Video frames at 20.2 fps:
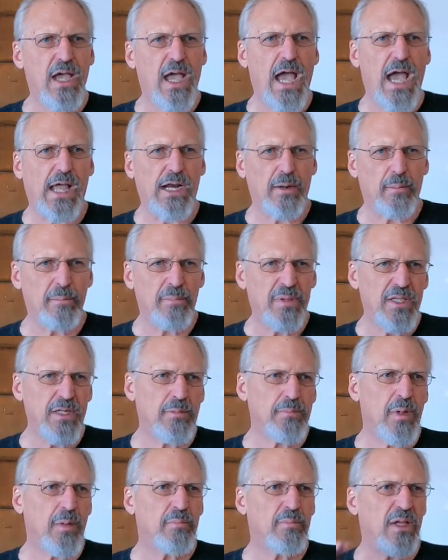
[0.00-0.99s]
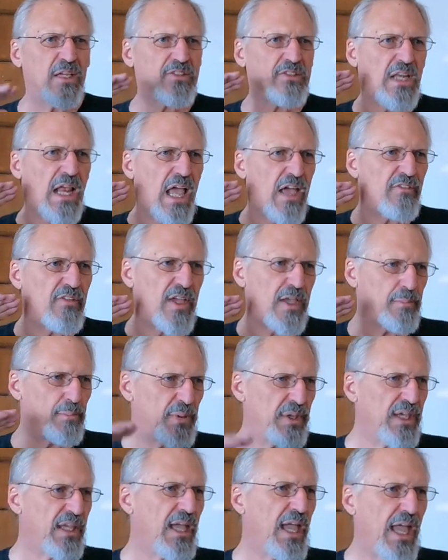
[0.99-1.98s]
at a minimum must have a
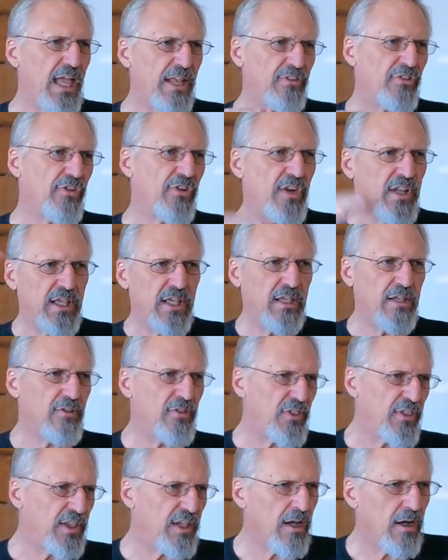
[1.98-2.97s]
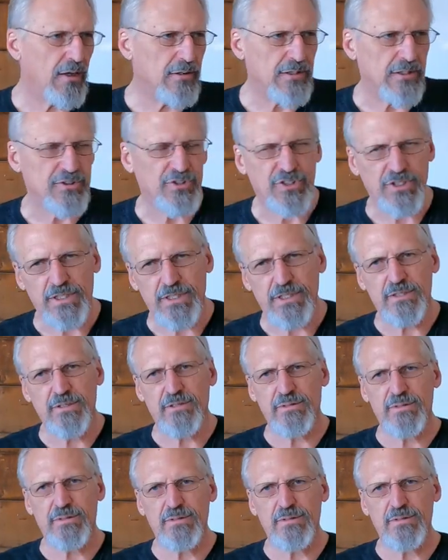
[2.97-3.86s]
PhD in theology.